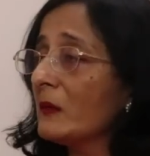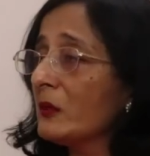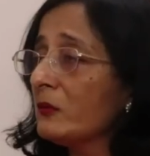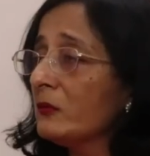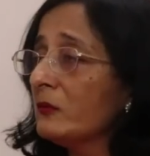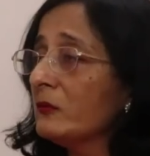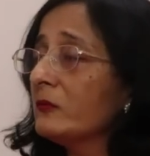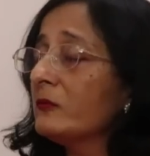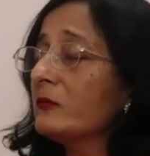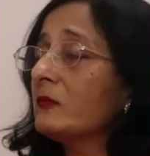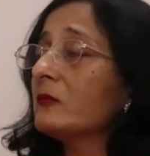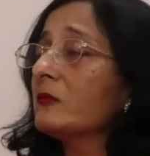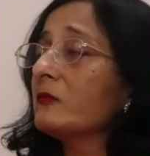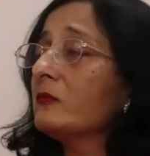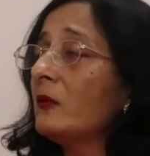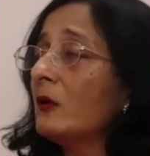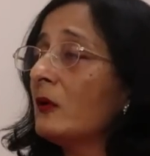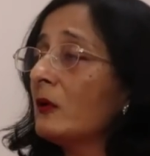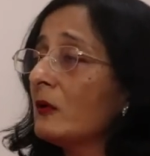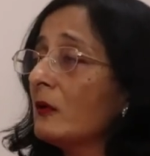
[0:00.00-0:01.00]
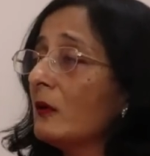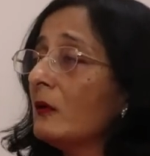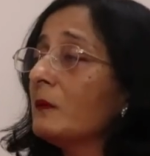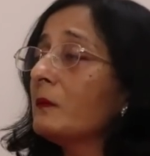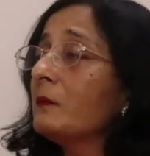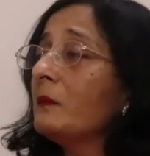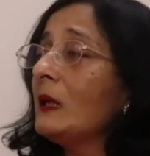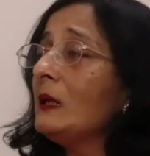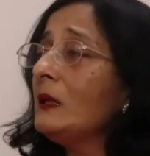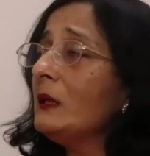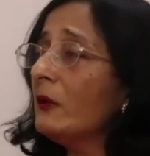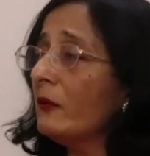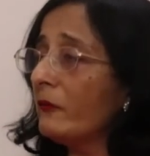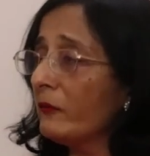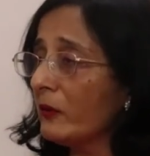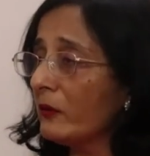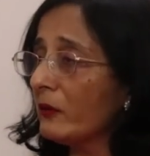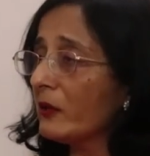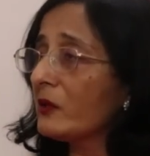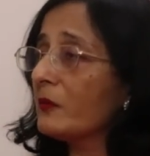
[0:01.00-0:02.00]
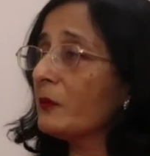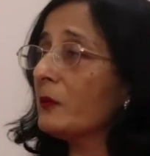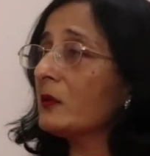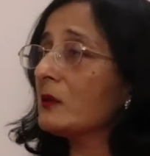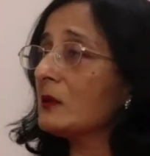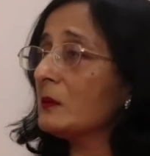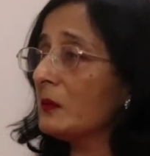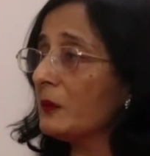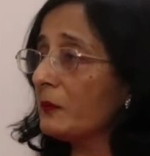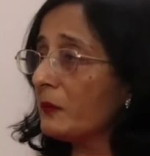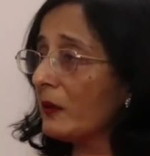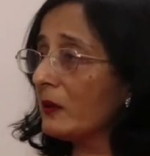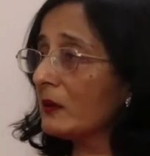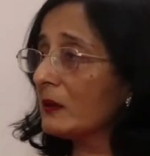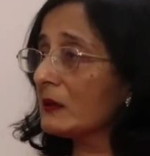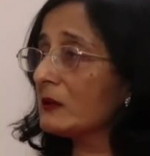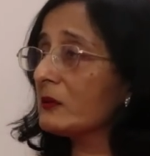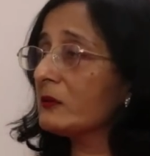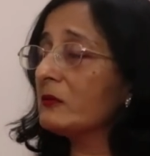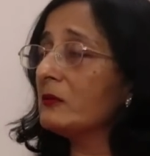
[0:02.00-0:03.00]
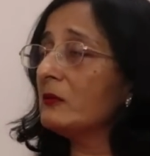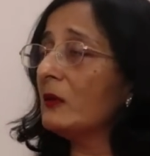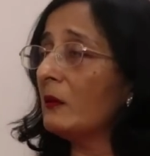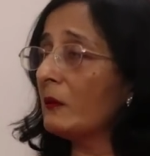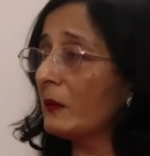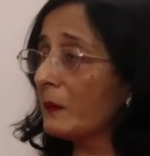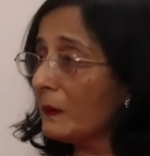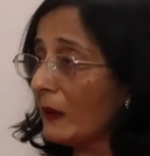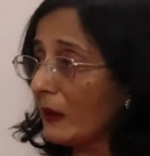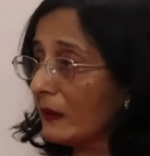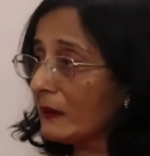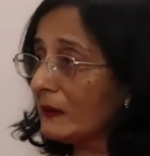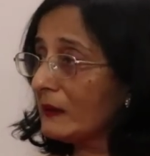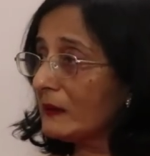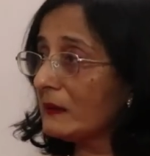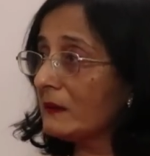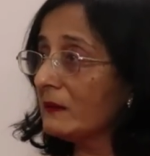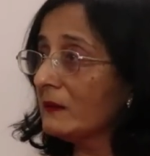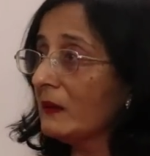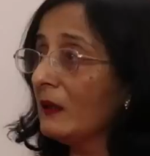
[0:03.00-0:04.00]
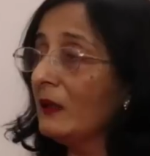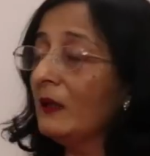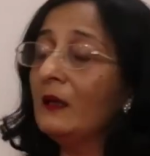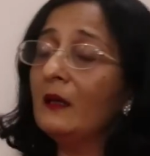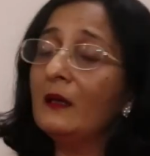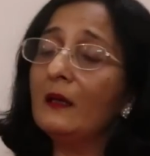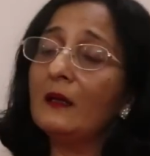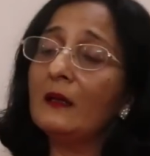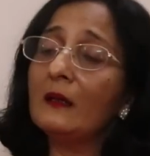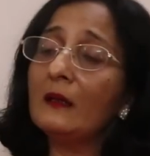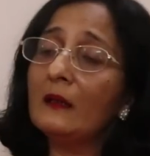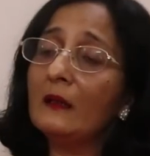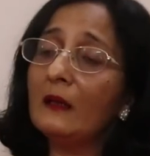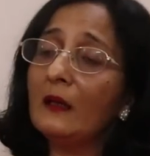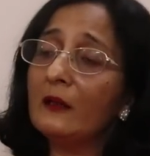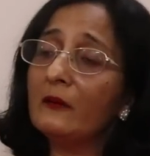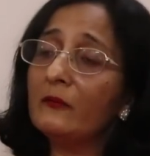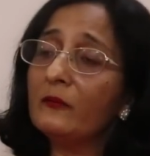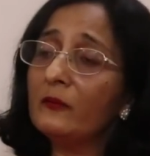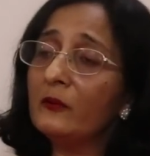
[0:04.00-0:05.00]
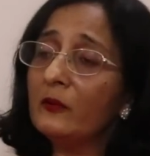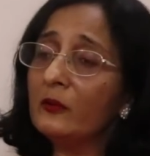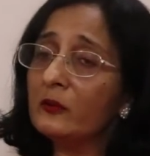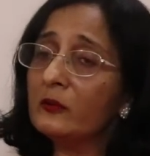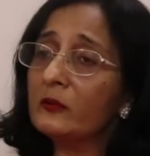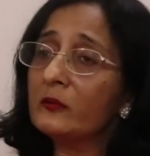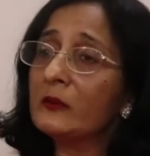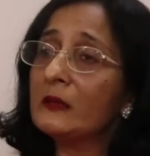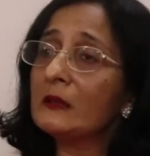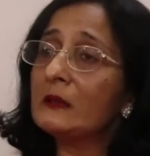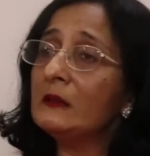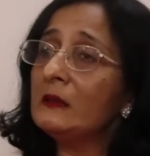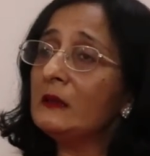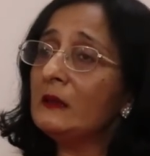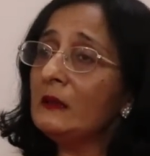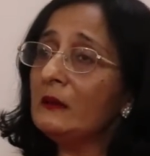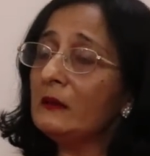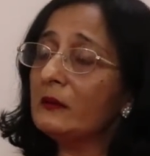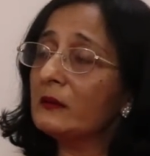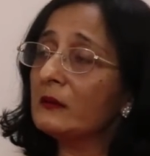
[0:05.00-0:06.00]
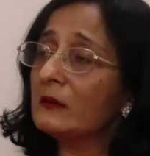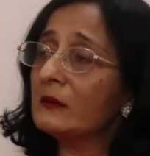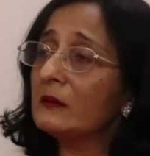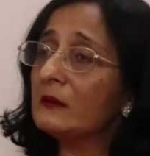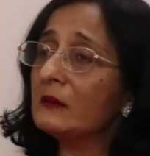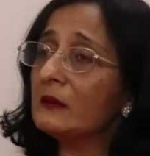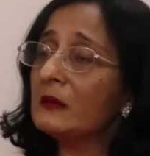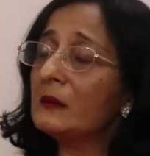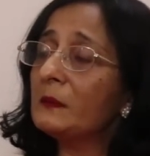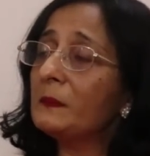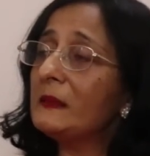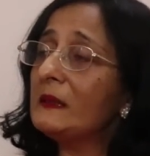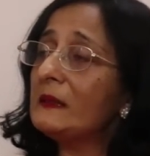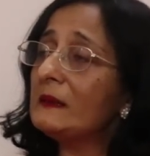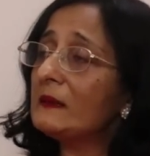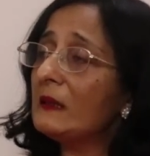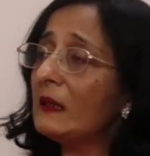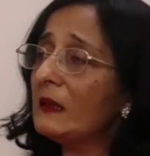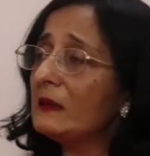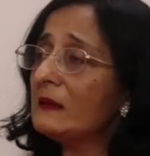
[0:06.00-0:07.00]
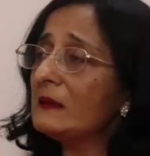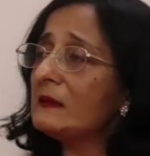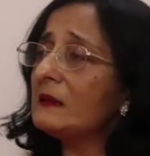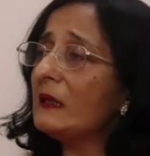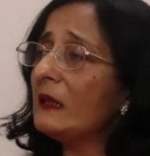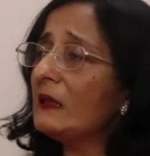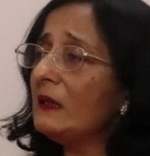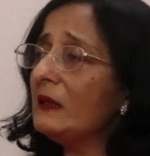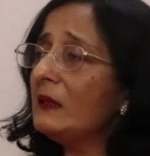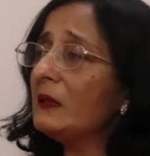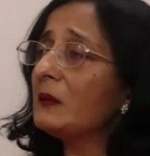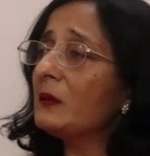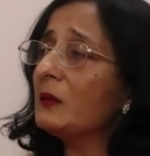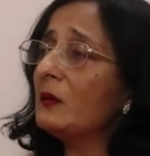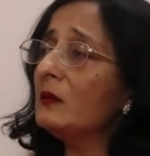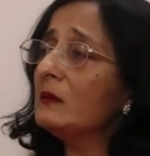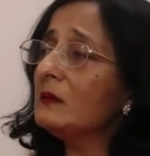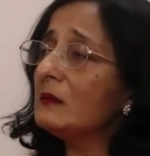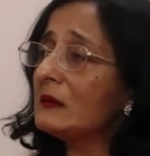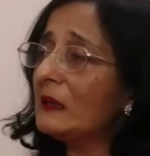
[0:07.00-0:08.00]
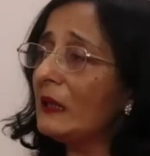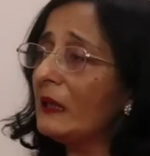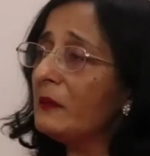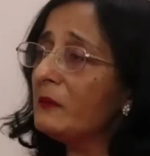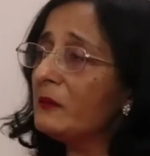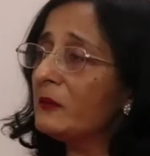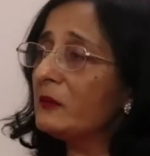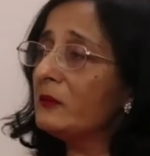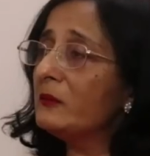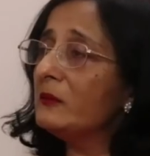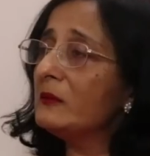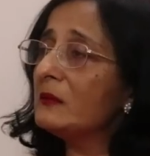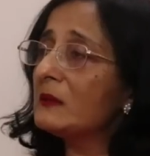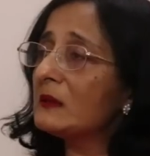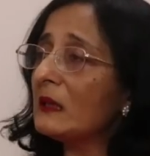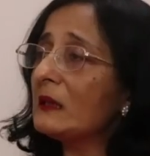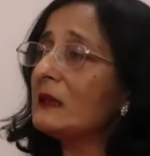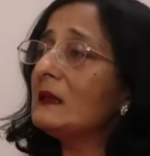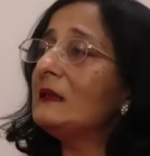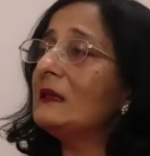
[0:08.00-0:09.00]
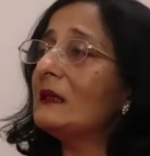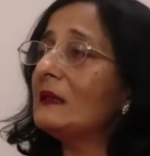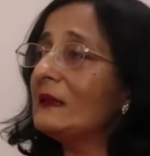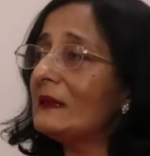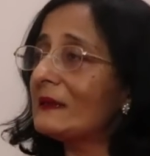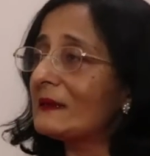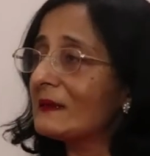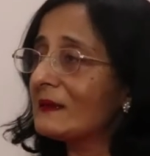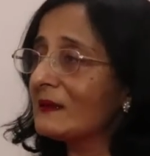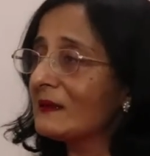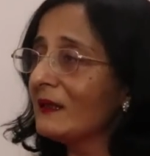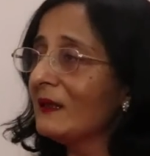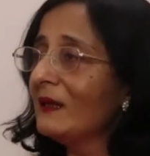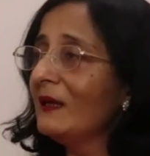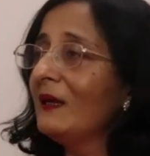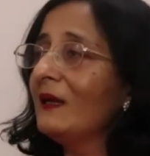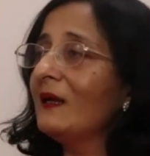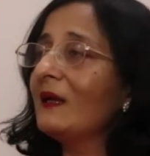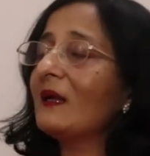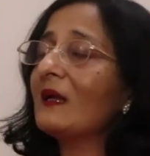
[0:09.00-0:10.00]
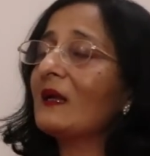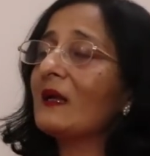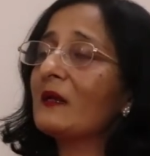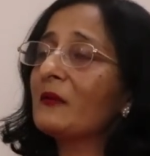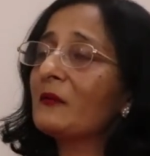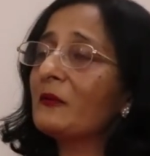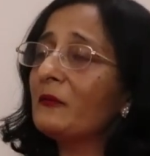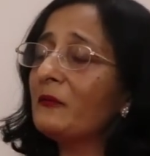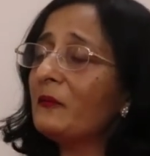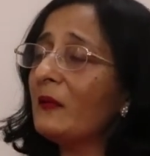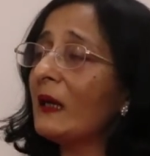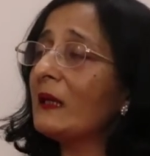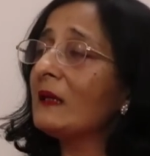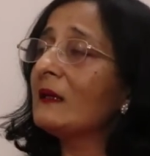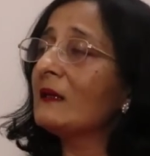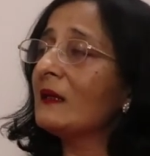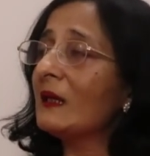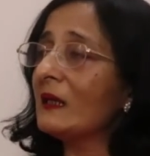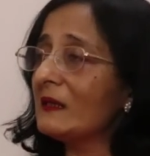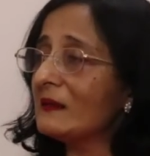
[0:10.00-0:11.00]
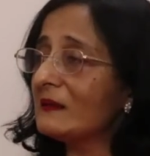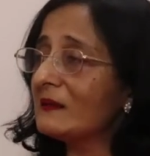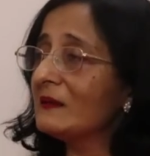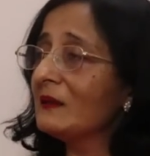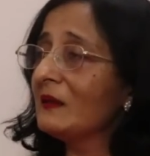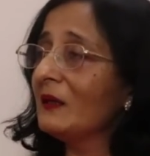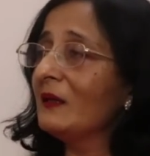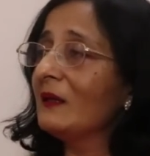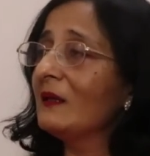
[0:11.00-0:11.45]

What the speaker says: for many of your exportable products to our market. Unfortunately, the Nepali side is taking a long time to study the list and to finalize.